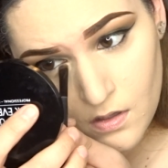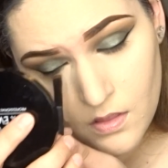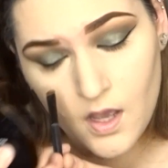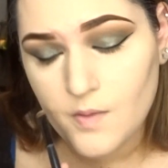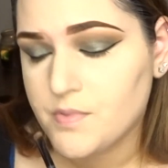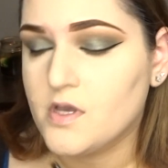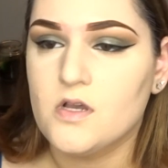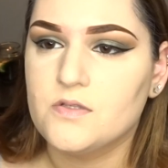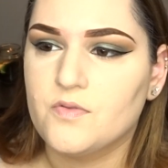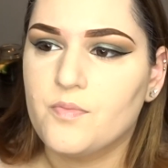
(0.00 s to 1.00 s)
not
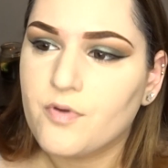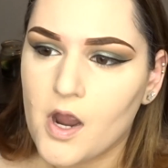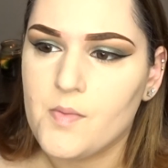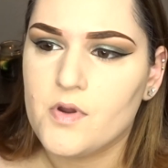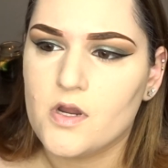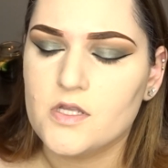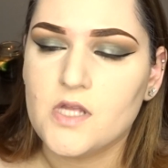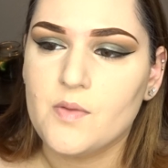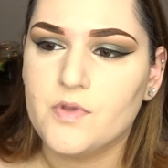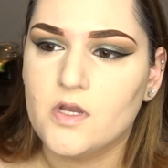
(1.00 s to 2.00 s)
because of the primer. It's
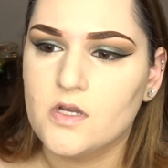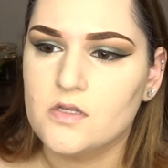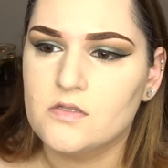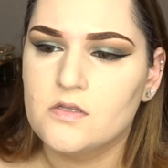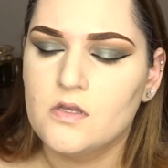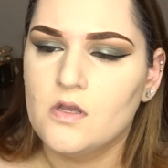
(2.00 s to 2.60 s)
not because